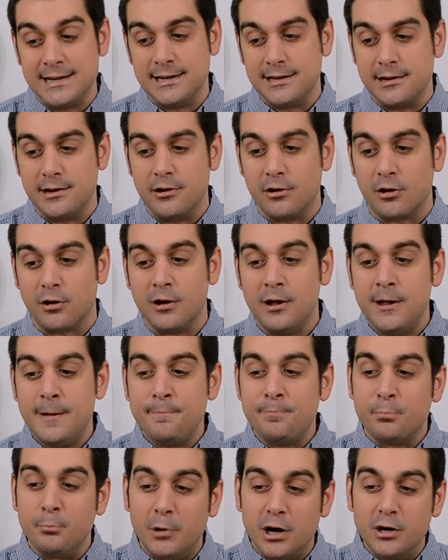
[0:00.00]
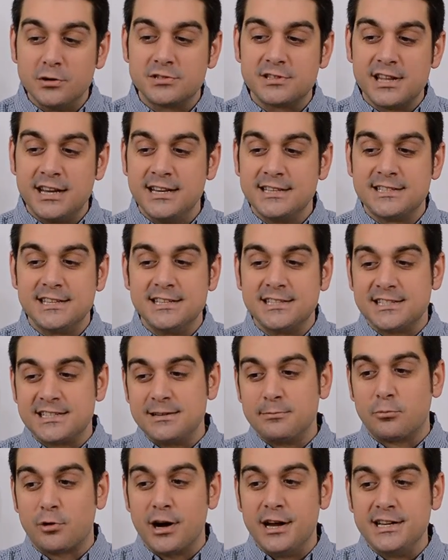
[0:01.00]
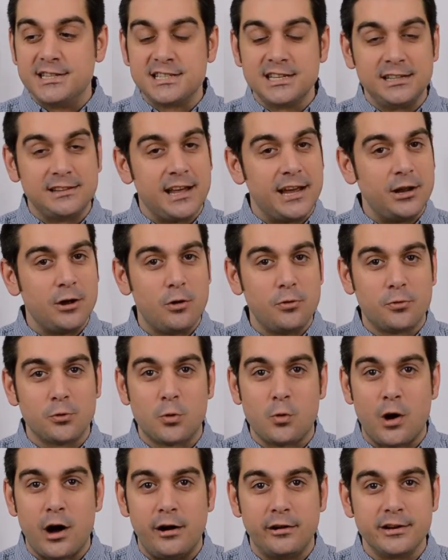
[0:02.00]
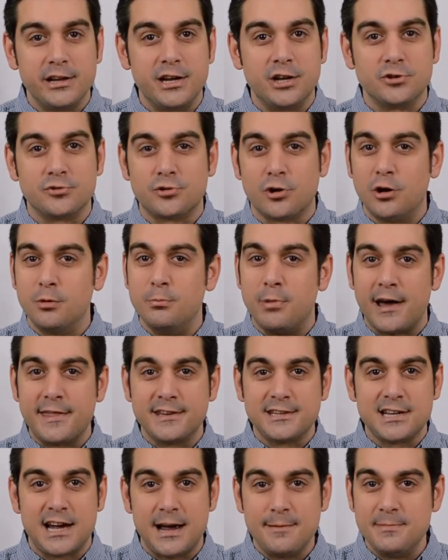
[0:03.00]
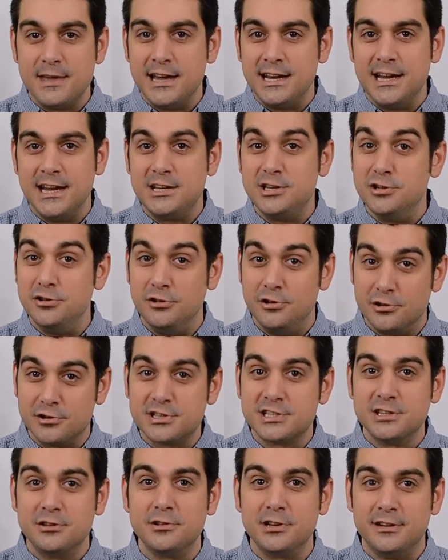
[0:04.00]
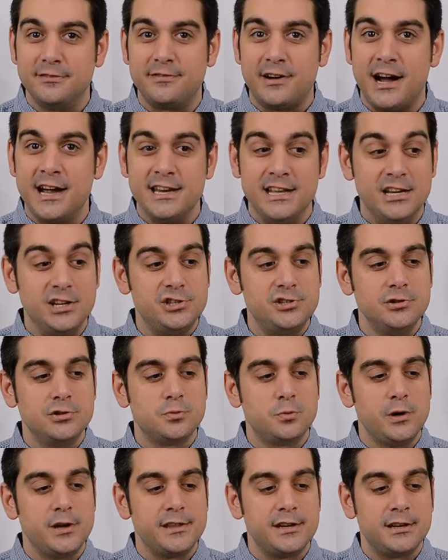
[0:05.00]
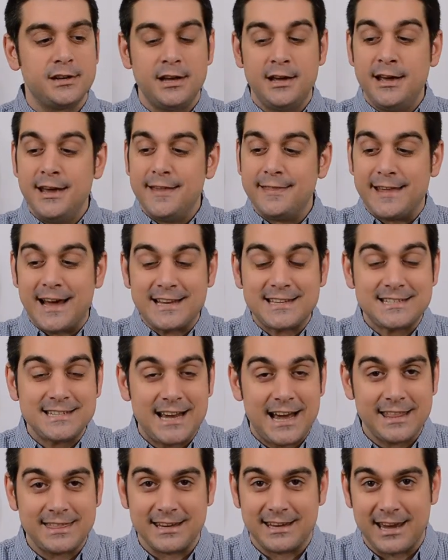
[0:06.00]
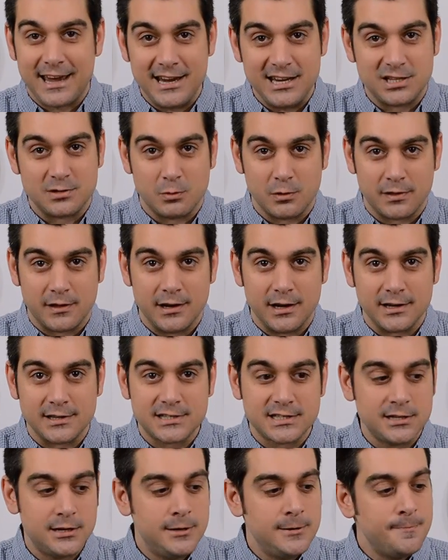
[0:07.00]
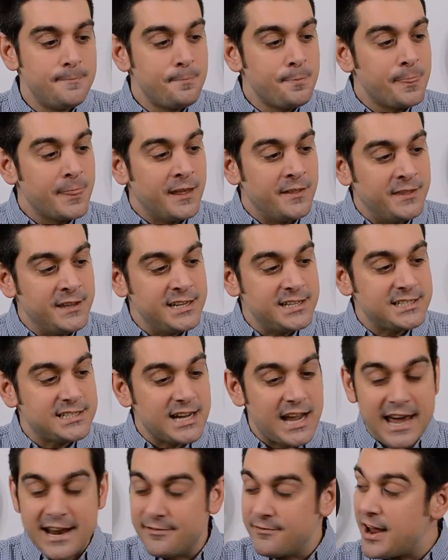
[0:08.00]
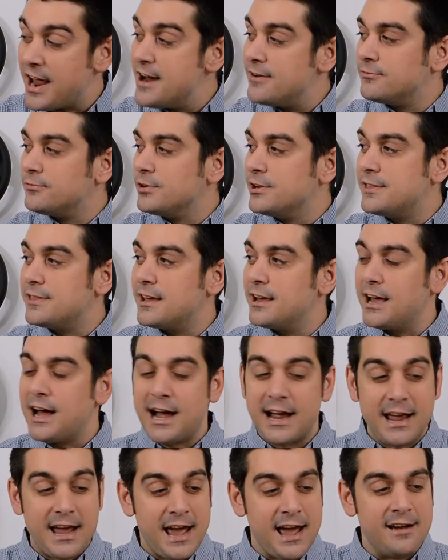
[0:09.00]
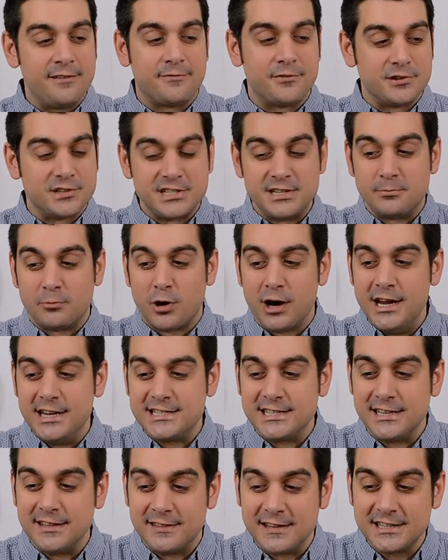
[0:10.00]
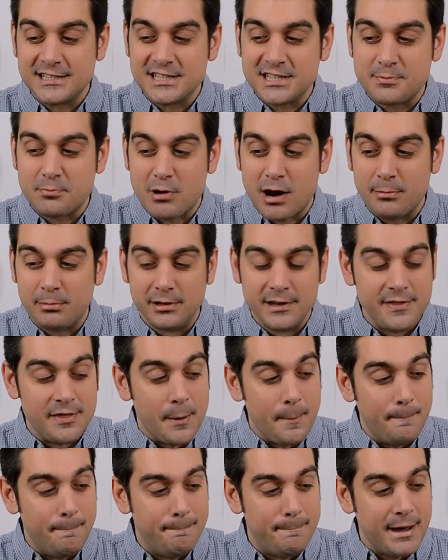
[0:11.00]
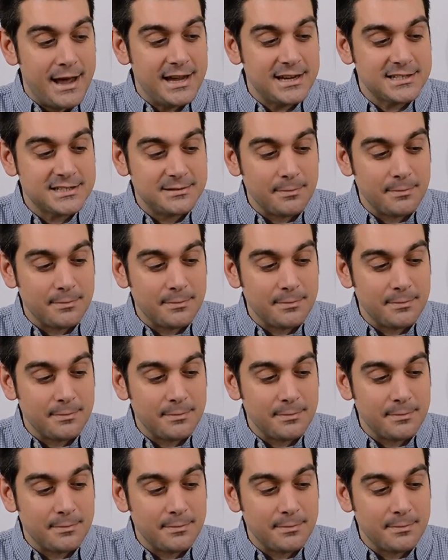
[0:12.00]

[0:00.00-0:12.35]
it here. Most things in sim racing, they go through quality control, and by the time they get to you, you're still going to find issues with it. That's not the case with this. This, out of everything I have for sim racing, this is probably the best